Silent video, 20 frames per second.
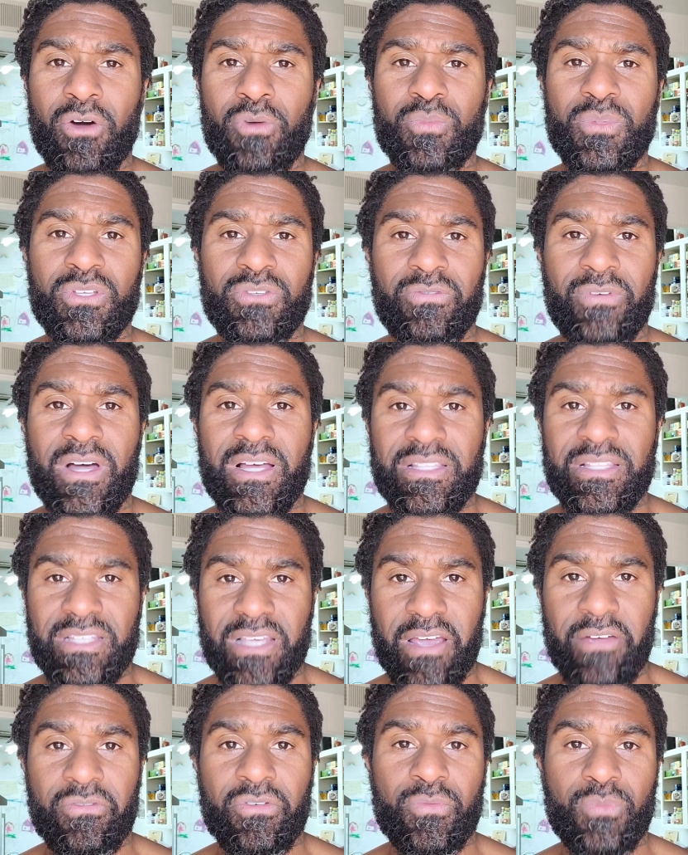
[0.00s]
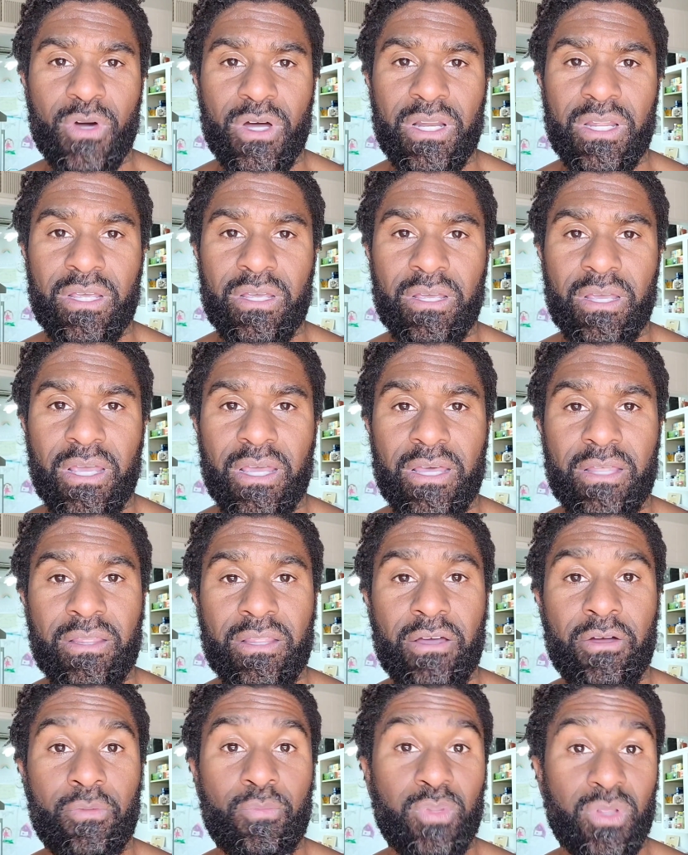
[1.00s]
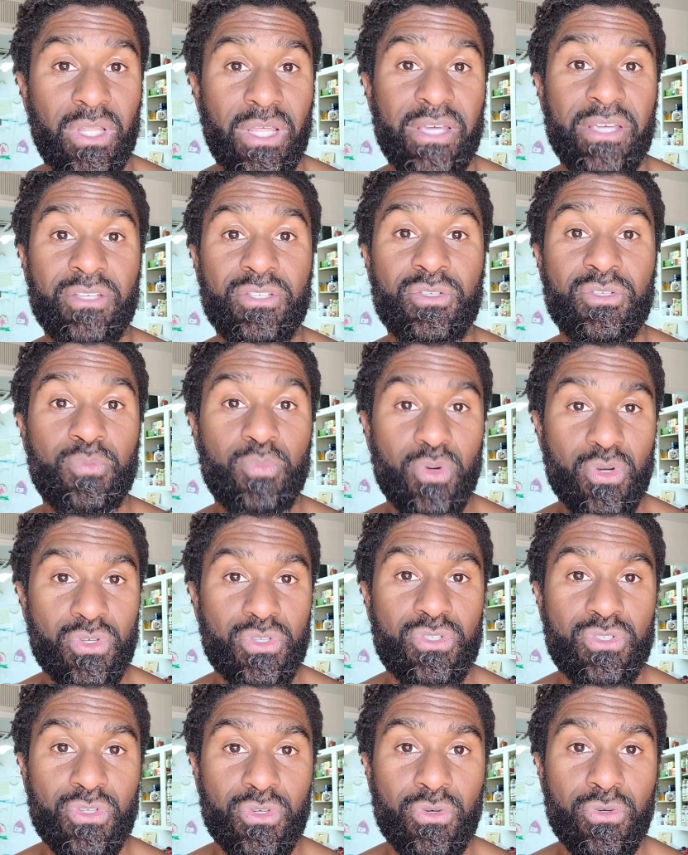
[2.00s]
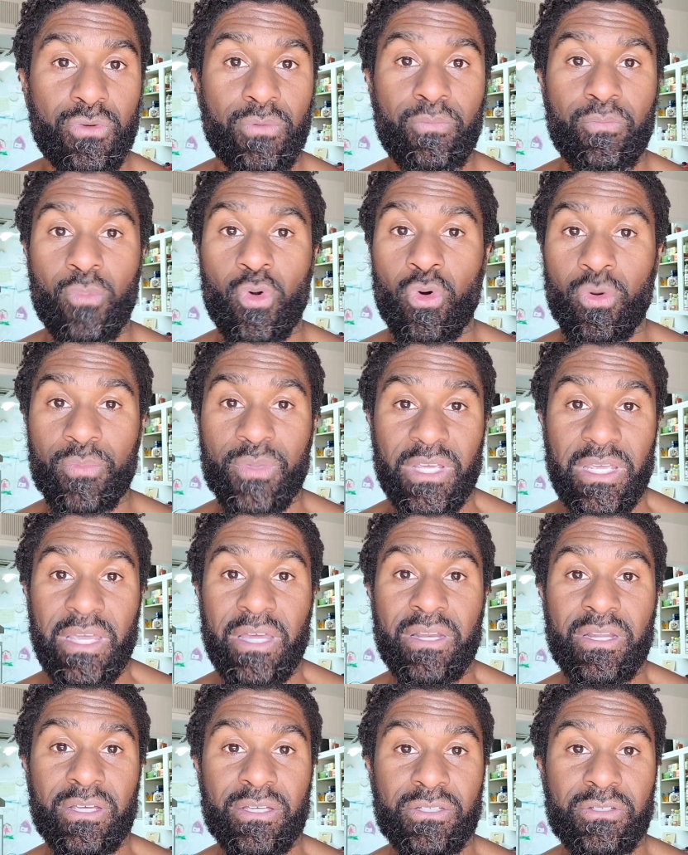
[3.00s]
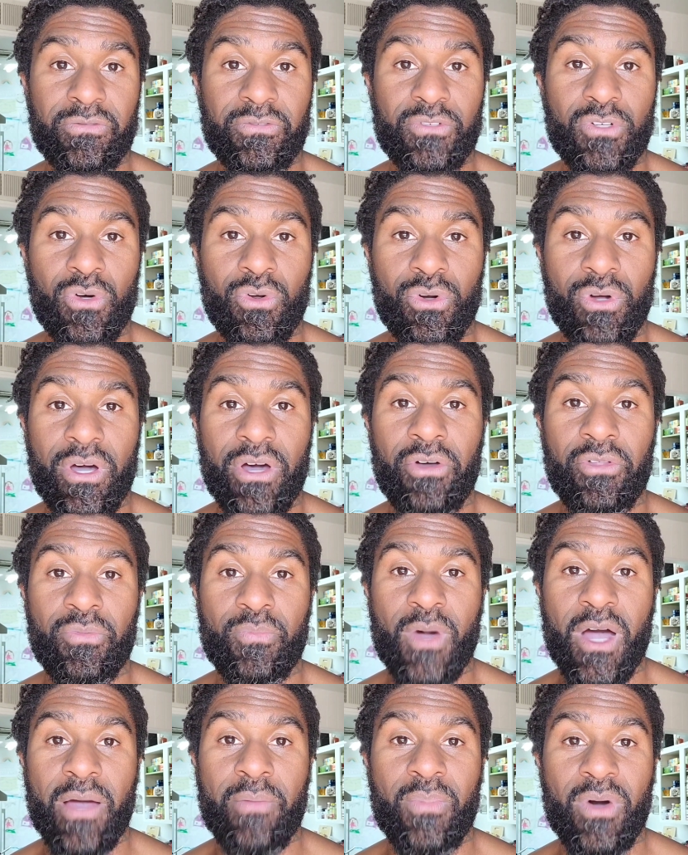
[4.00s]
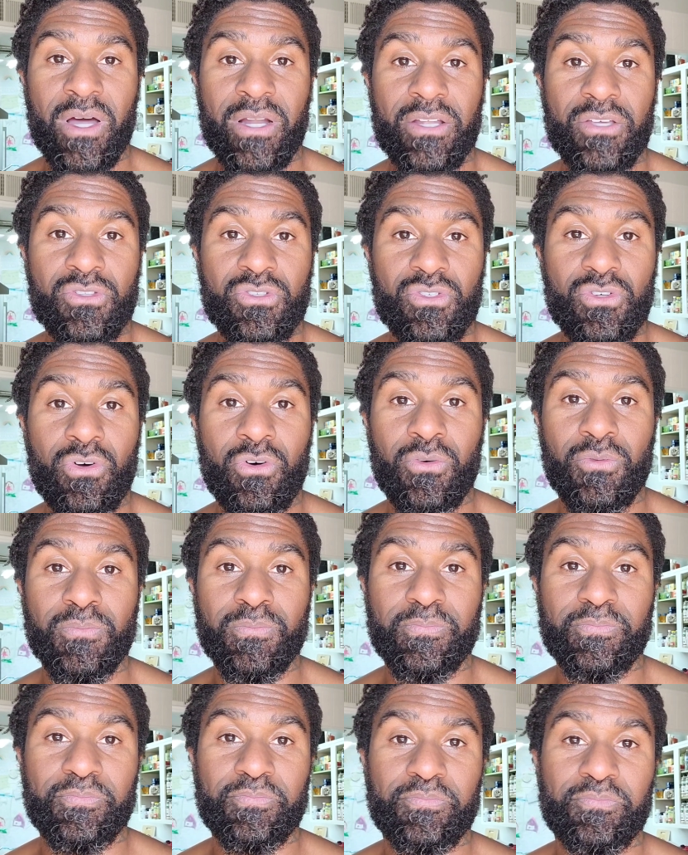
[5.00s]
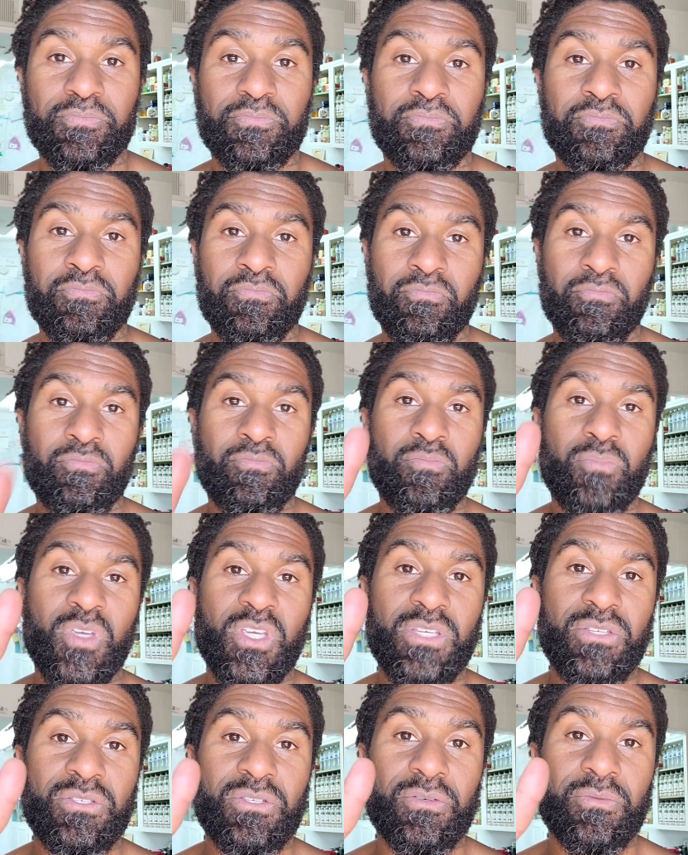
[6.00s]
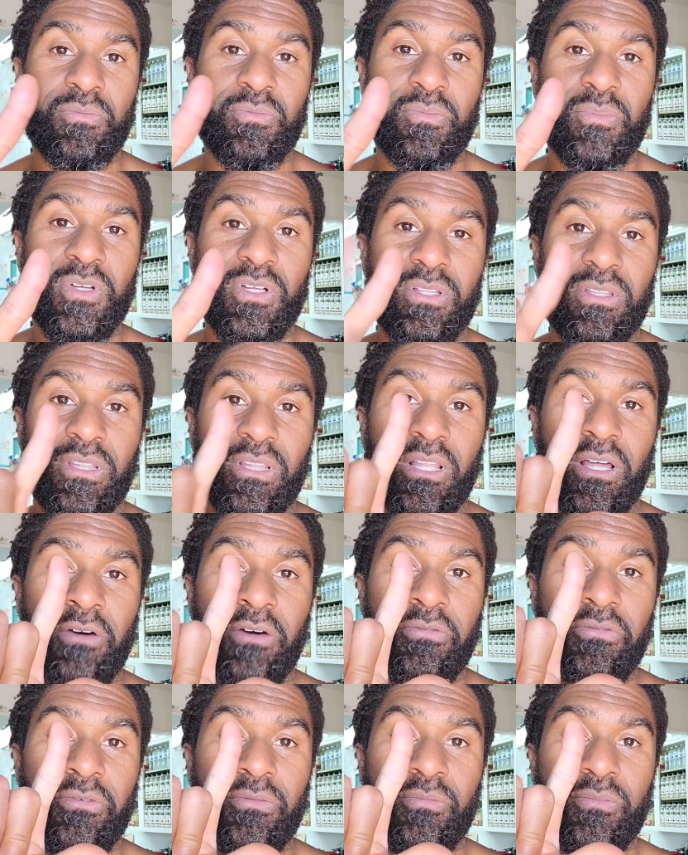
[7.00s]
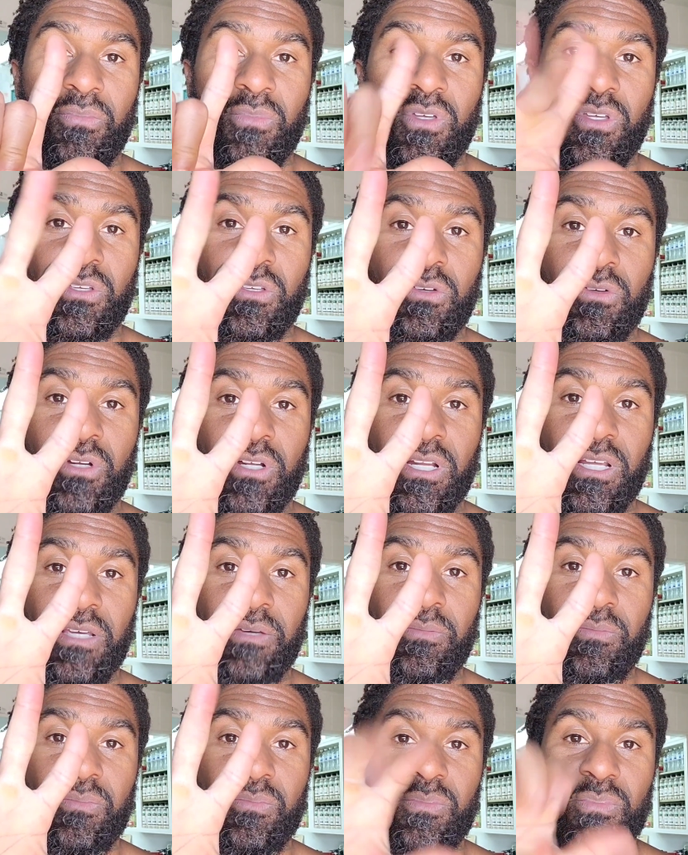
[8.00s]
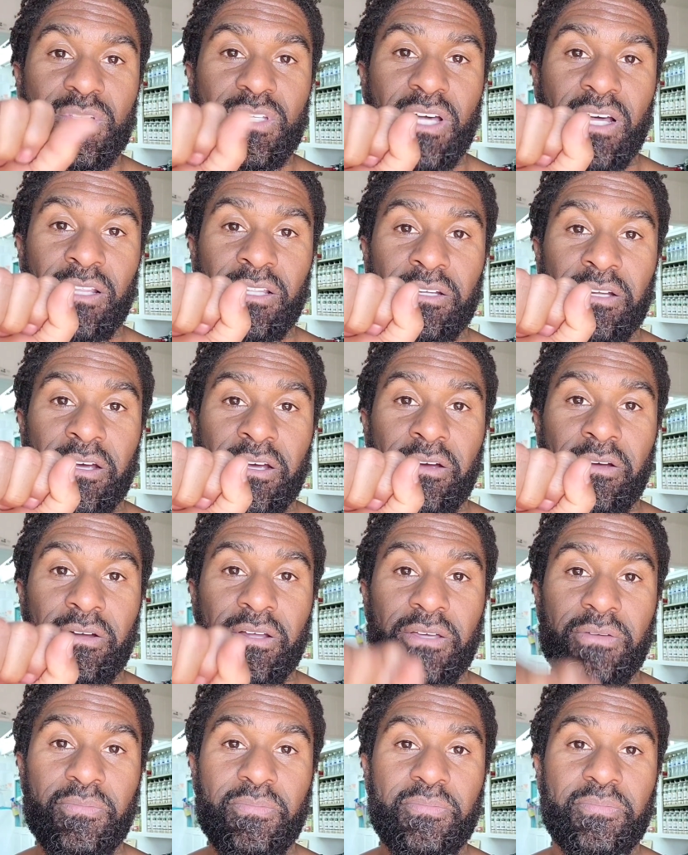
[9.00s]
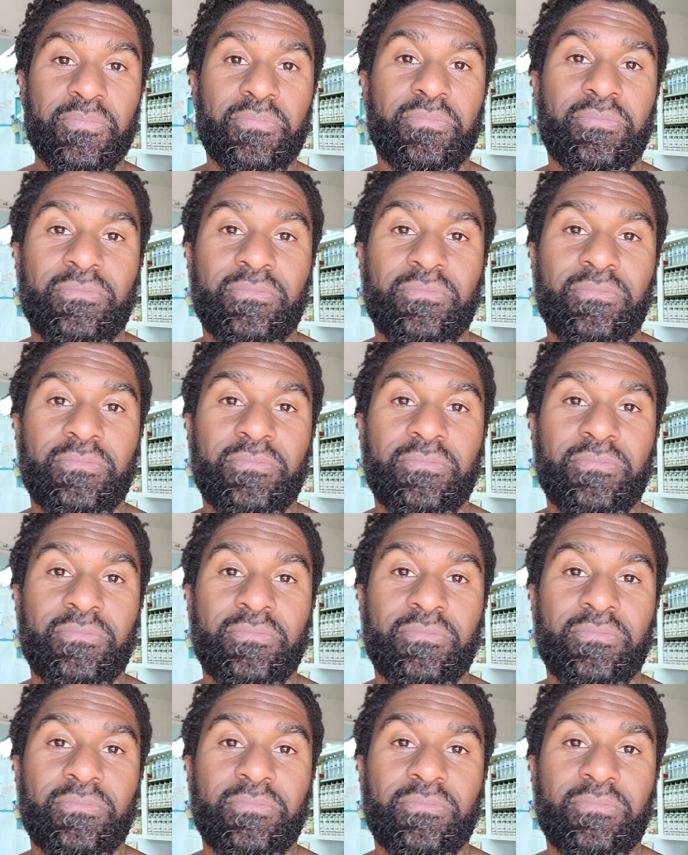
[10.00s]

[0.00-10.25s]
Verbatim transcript: I hope this finds everybody in their place, pursuit, or beginning beginnings of total health, mind, body, and soul. Peace, love, unity, solidarity.